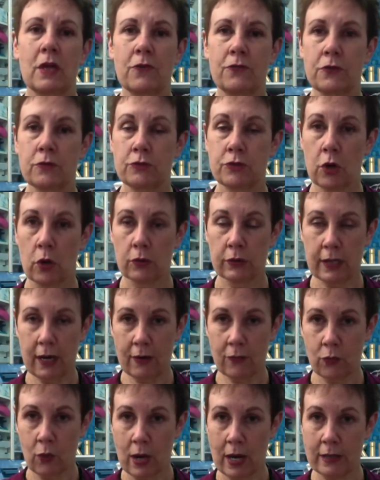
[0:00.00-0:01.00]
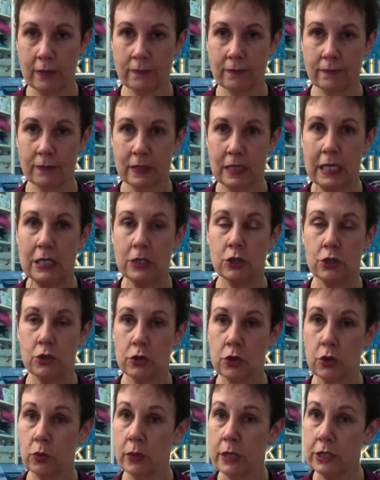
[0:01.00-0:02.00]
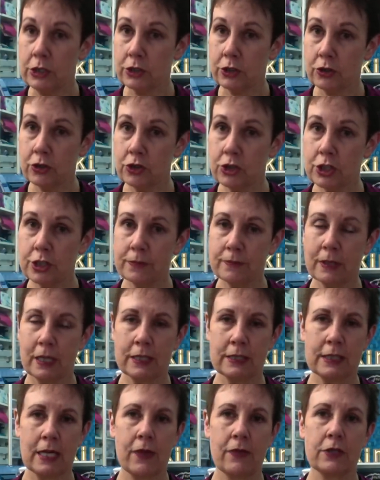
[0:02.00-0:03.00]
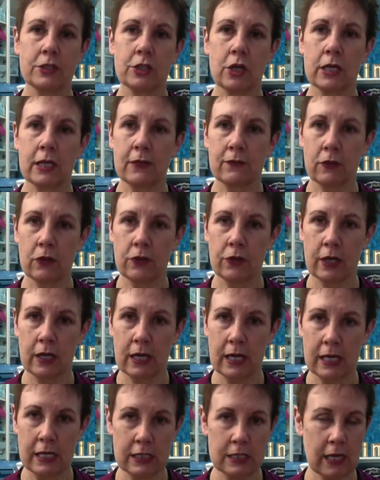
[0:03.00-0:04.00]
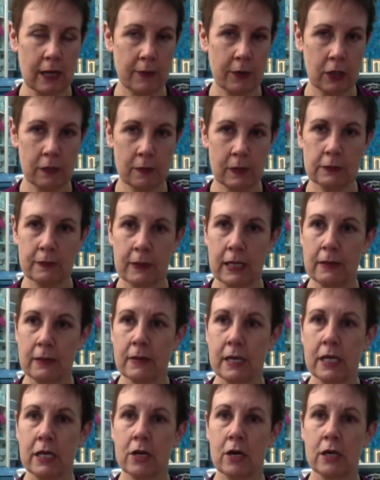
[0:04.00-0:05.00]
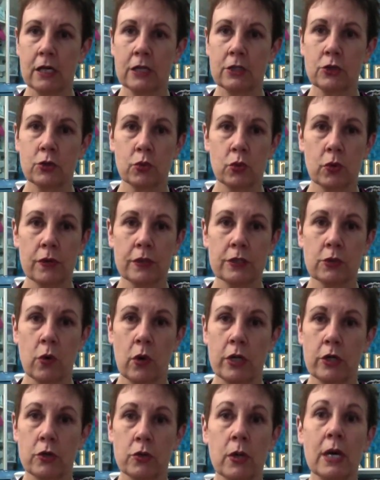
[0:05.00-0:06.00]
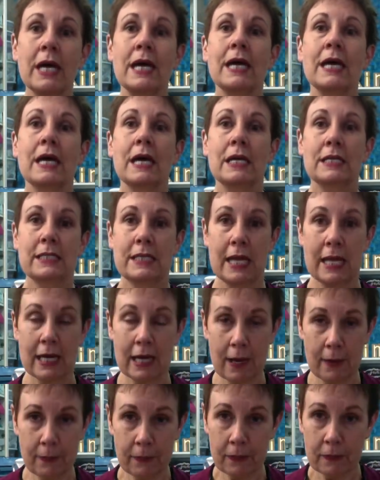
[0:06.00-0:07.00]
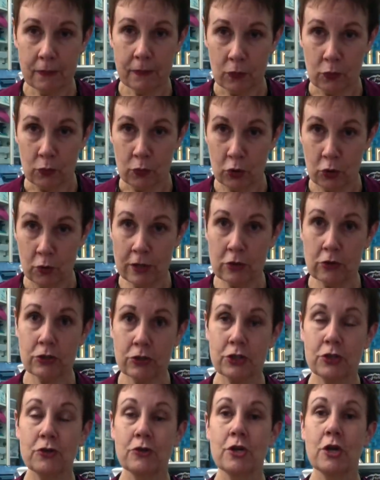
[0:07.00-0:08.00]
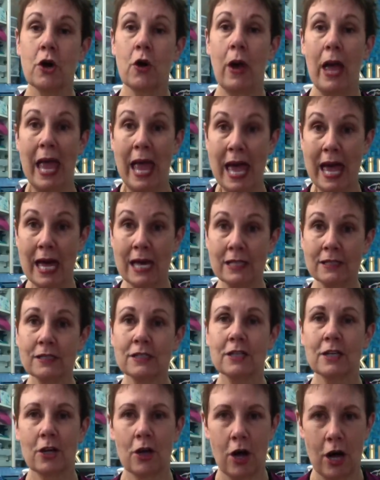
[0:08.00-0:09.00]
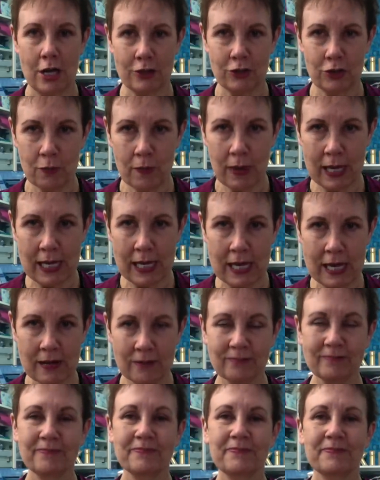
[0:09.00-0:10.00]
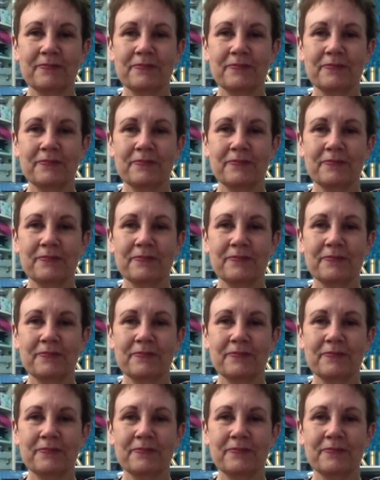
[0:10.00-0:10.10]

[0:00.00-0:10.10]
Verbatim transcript: if you don't have one, do your research, I say this on everything. Anytime you're going to be spending money on a tool that's going to take up room in your studio and cost you money,